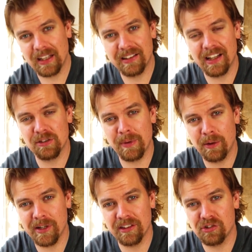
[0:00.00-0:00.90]
That's my
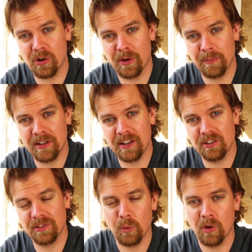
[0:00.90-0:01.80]
weekly show on
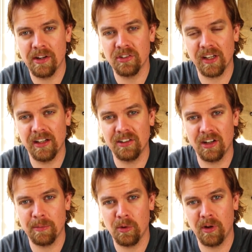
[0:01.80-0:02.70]
Mondays, where I just kind of
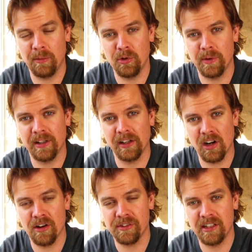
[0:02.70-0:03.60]
talk about what I'm doing and
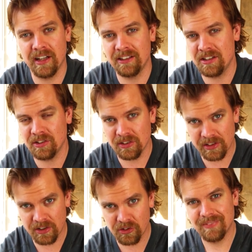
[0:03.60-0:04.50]
coffee and ideas and
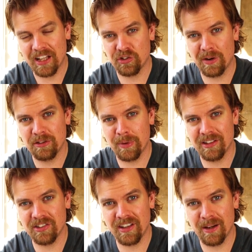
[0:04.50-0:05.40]
such. That's a great
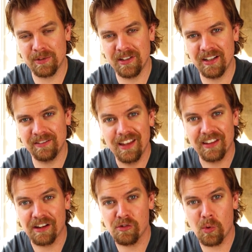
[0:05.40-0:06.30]
spot to stay up to date.
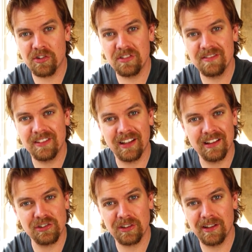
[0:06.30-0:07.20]
Thank you for watching,
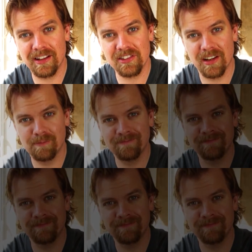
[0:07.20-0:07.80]
and see you next time.